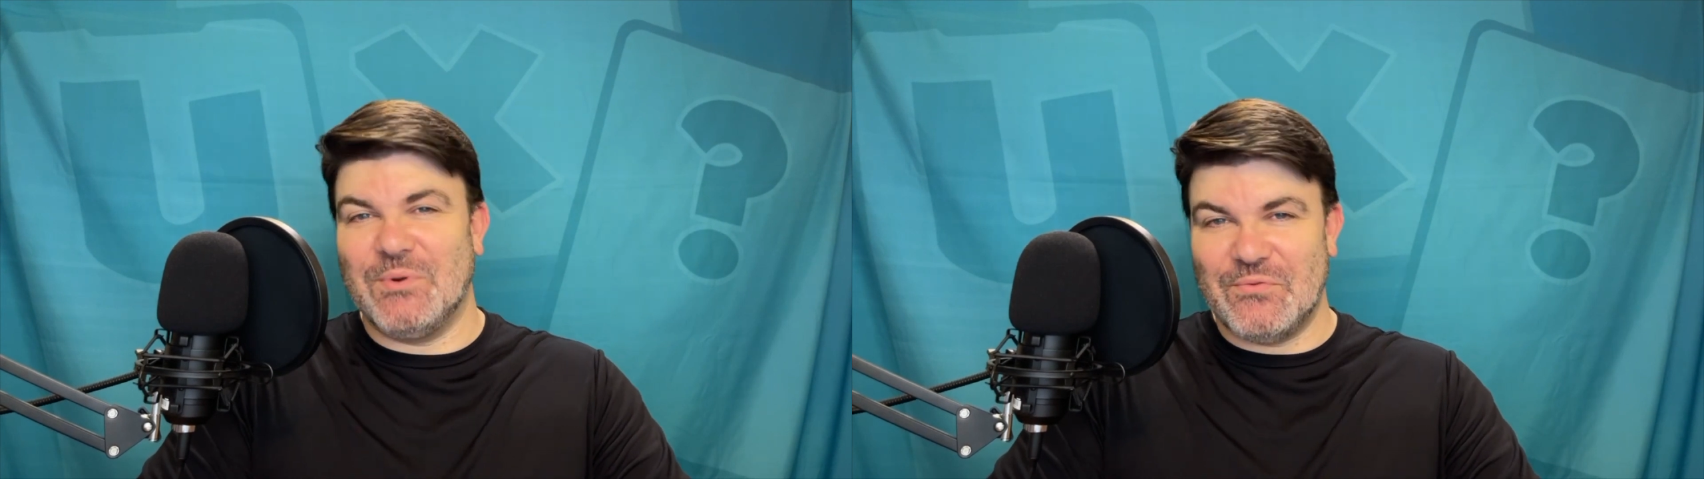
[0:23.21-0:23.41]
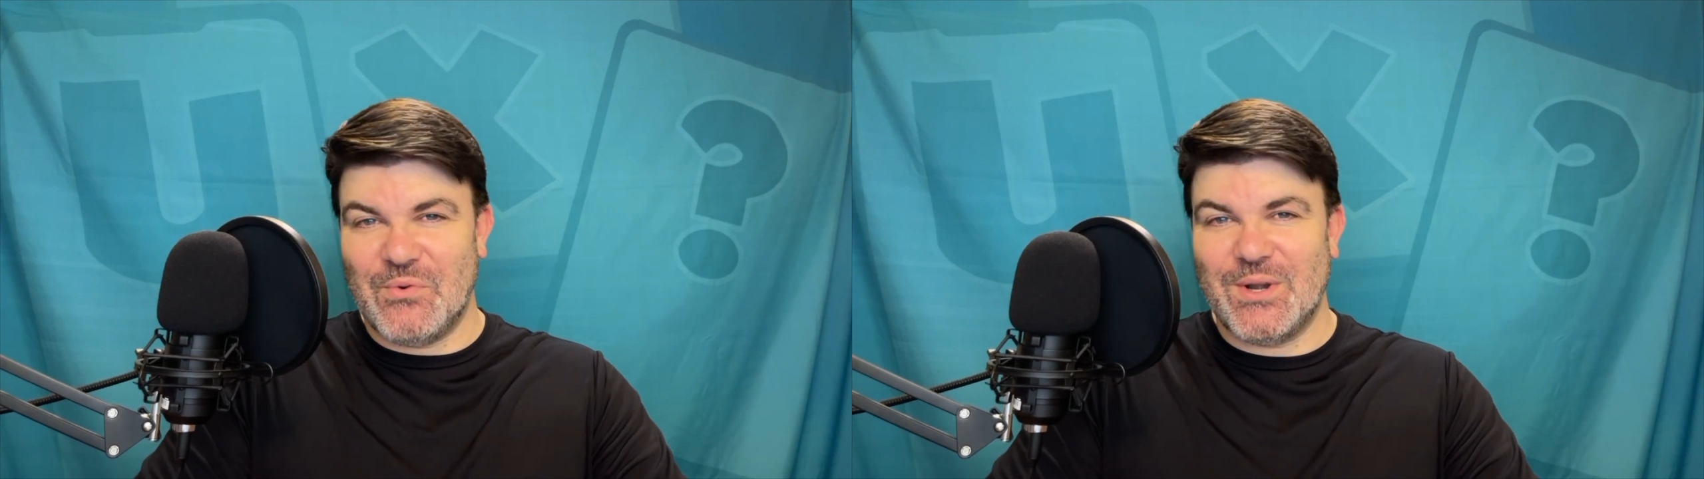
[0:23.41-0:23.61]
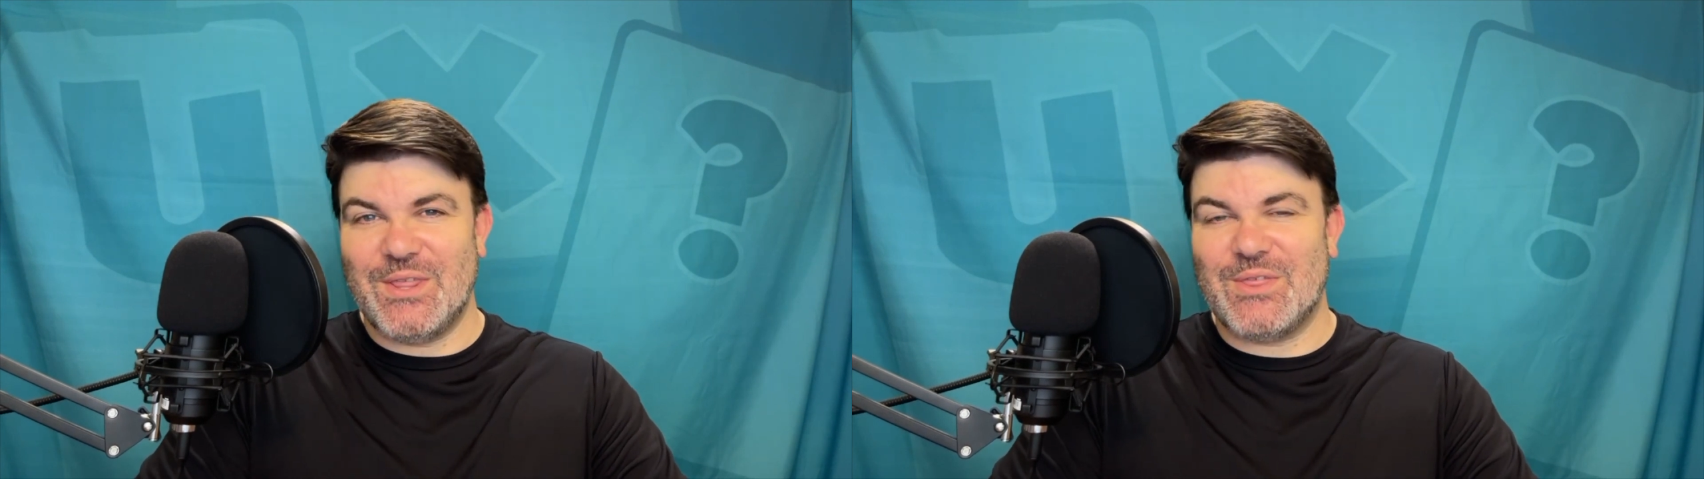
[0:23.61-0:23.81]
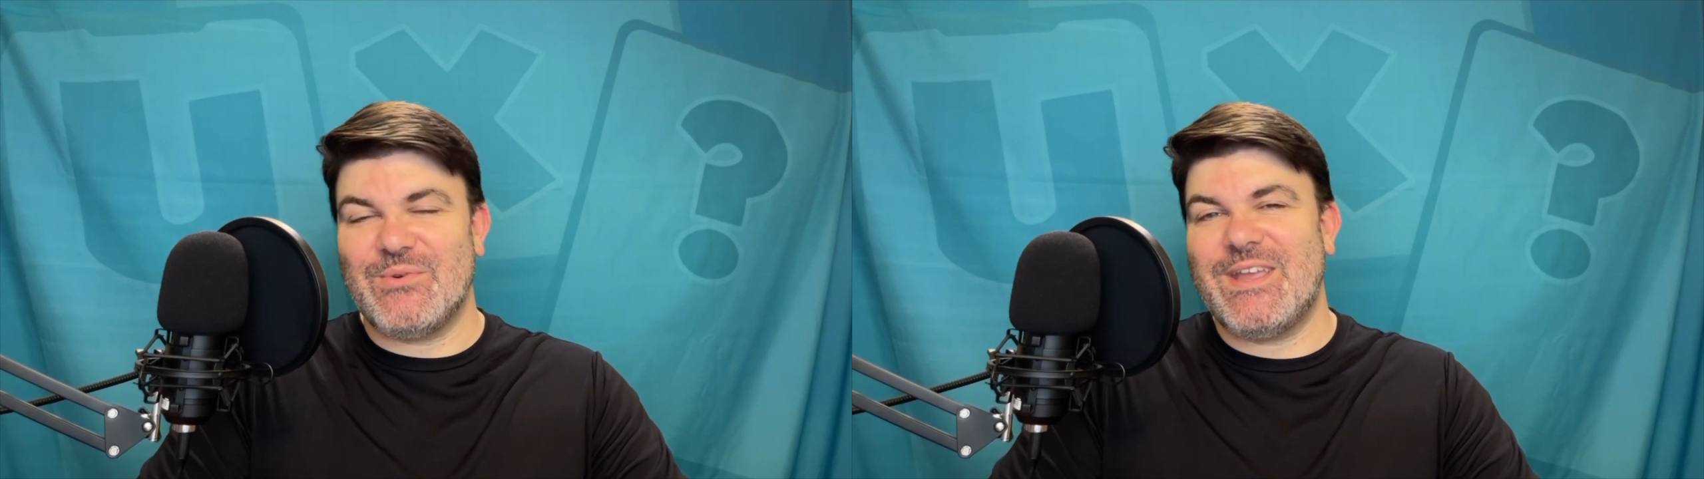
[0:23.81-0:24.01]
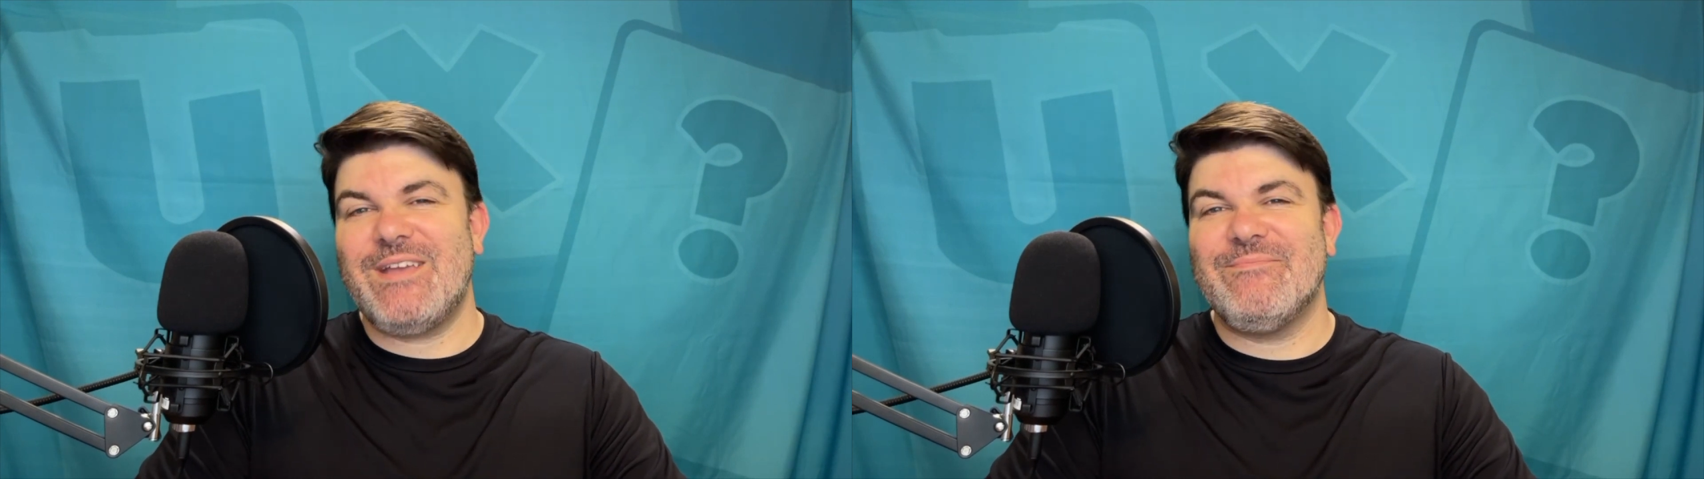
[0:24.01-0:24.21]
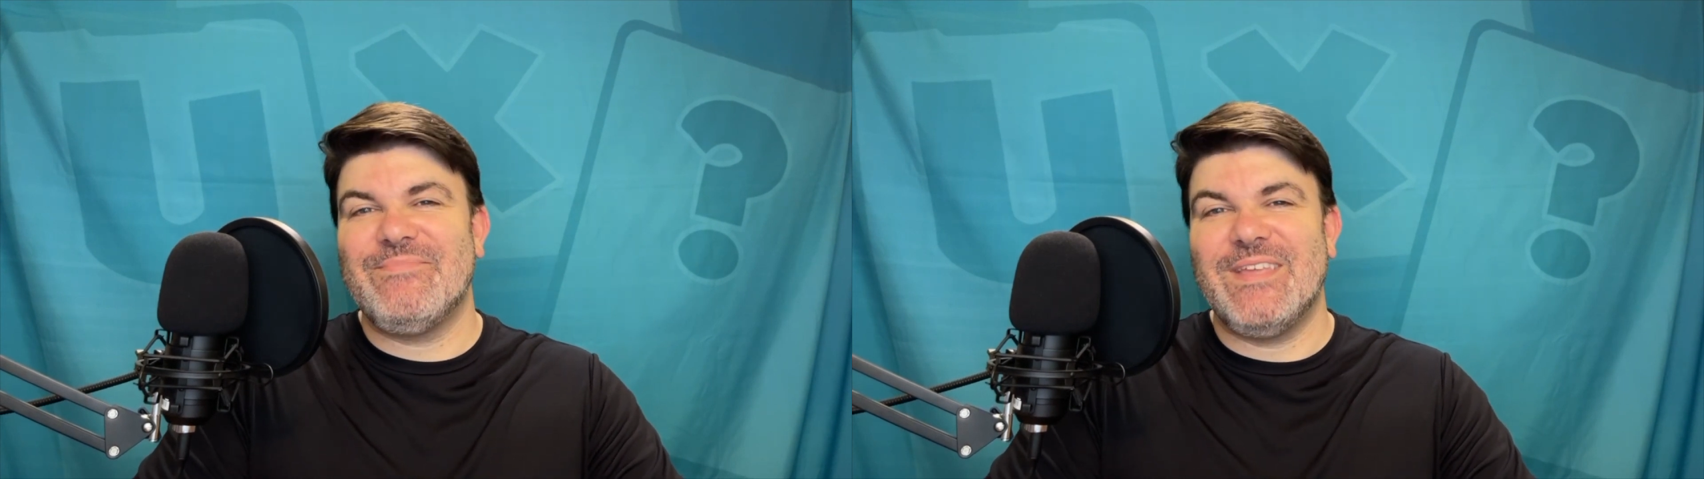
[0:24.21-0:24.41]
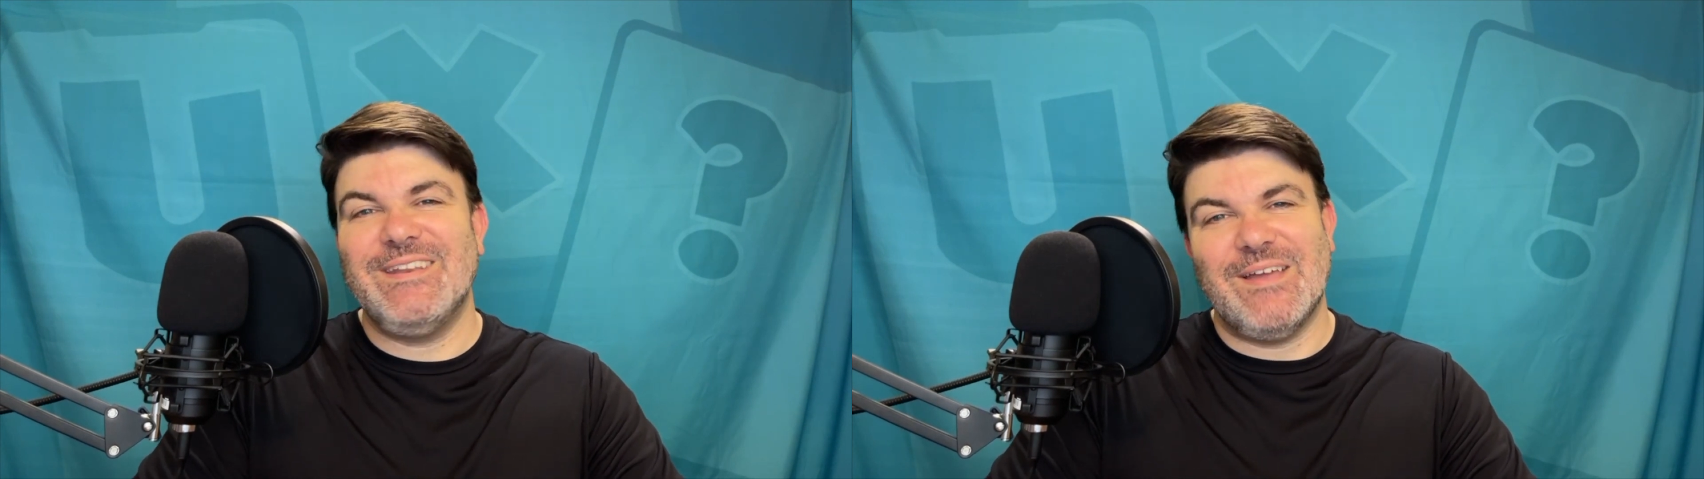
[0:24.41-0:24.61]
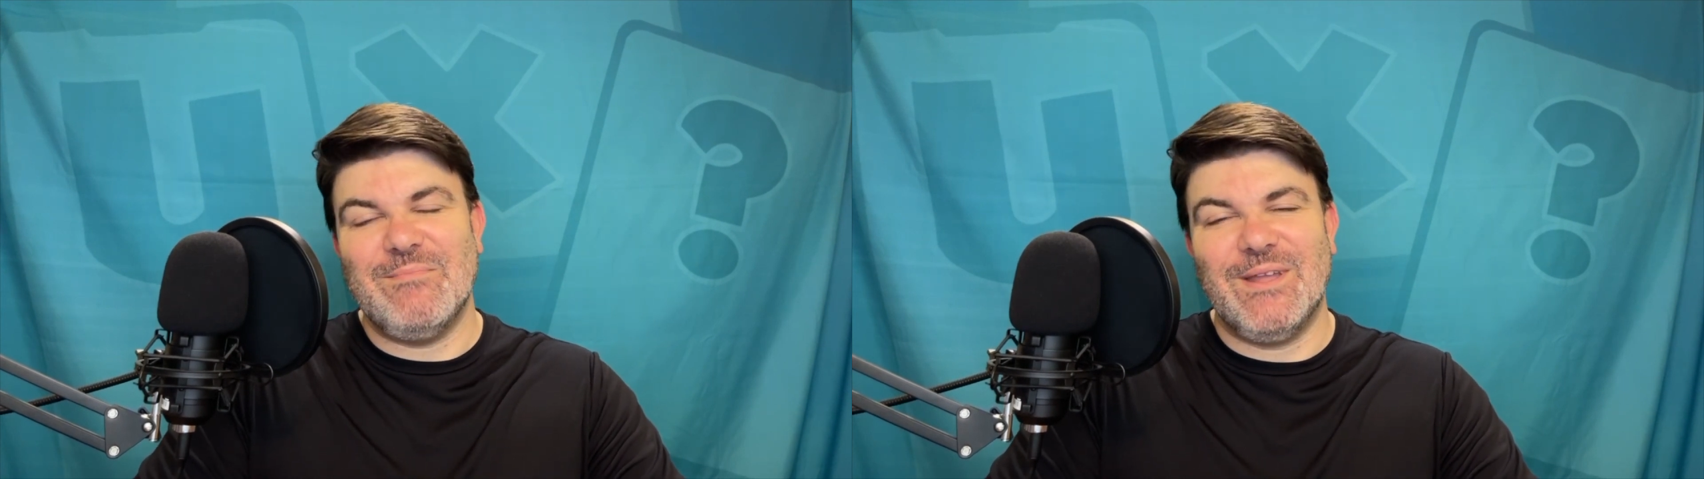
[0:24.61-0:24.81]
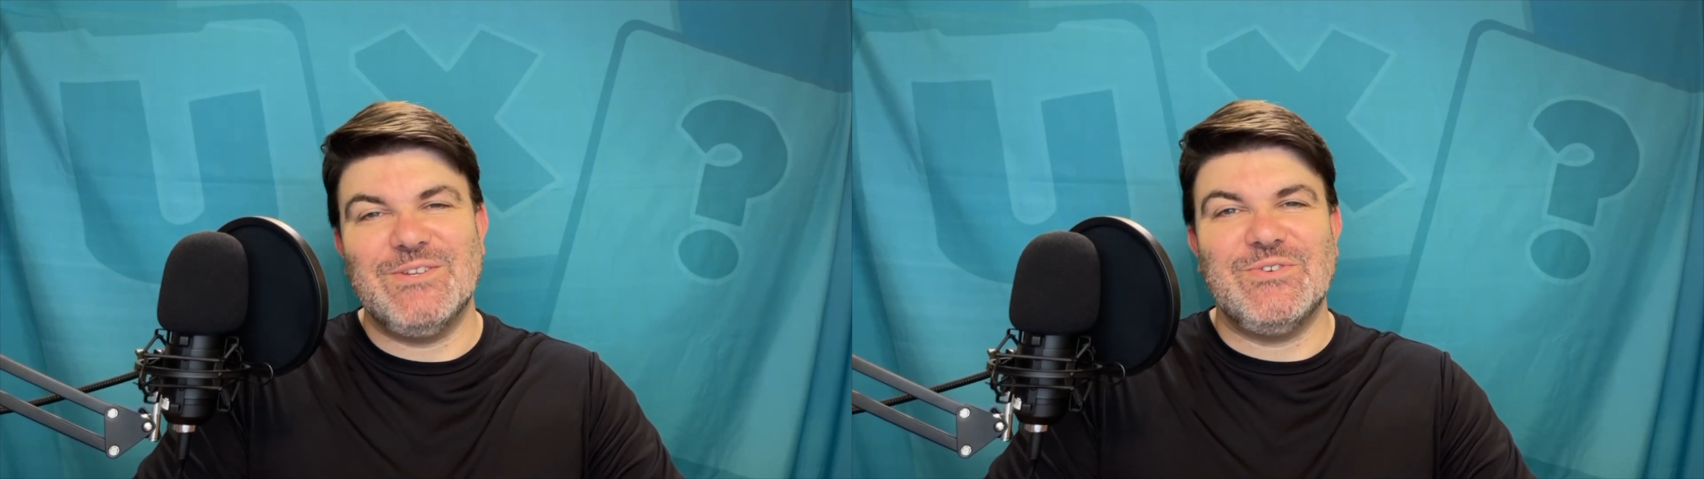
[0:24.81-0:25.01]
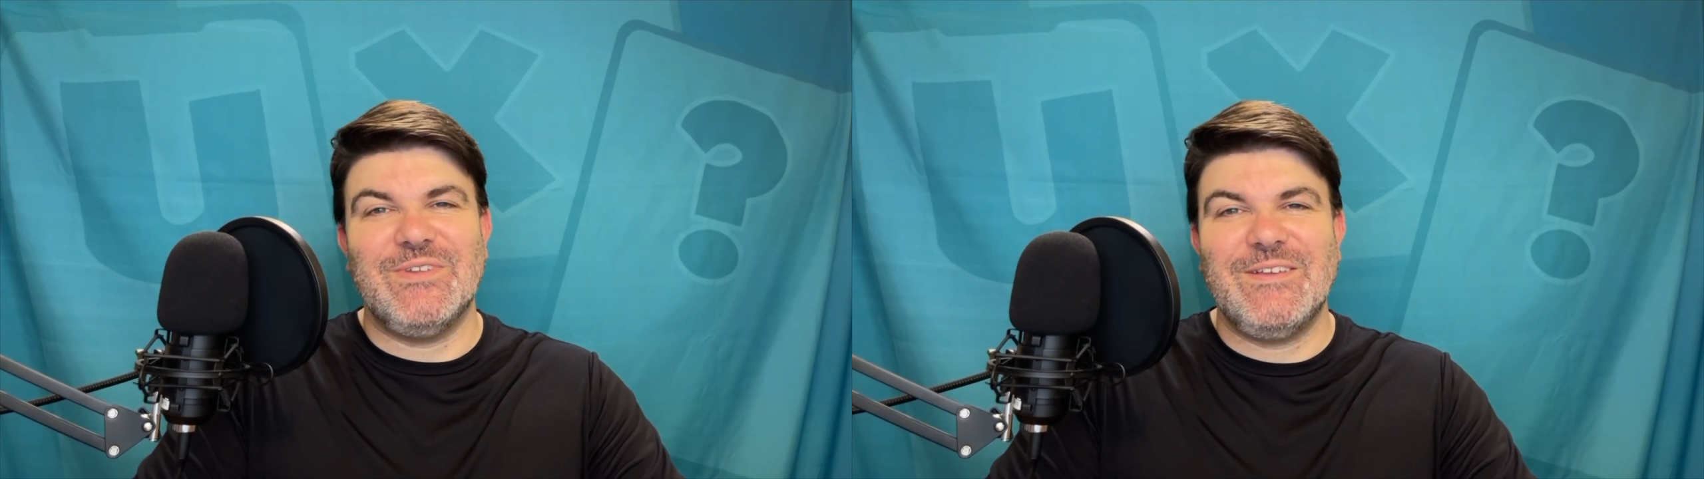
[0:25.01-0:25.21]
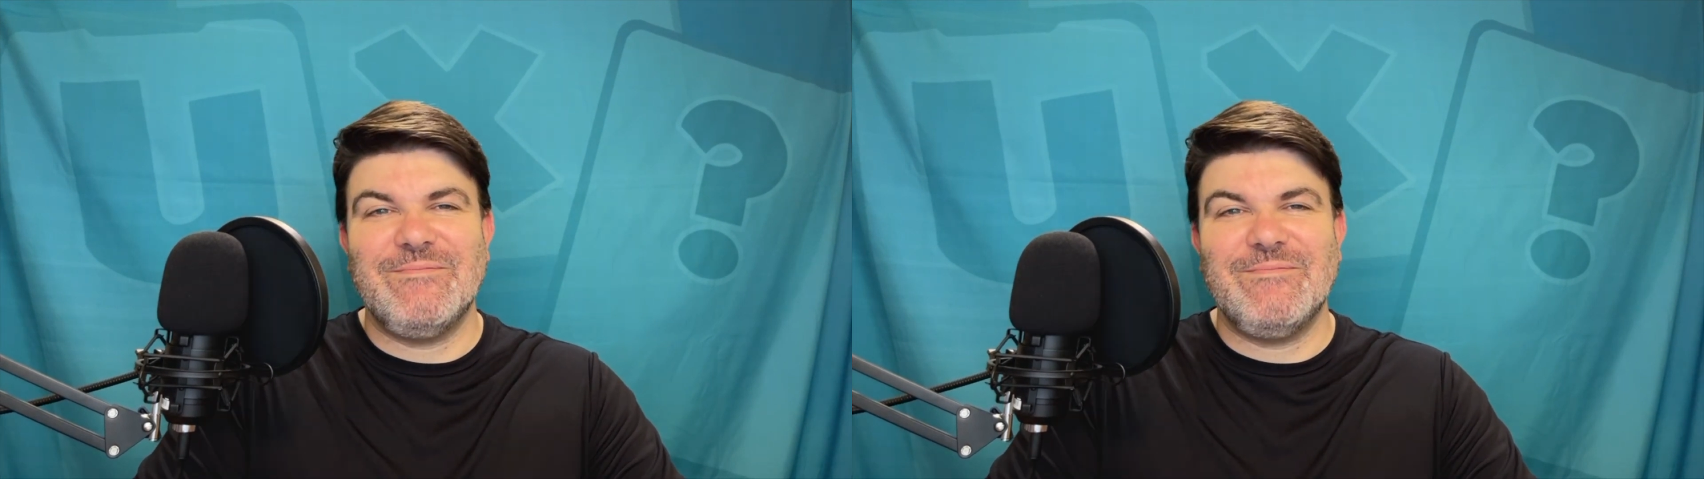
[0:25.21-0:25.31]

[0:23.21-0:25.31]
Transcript: 43, and I'm Ben Judy.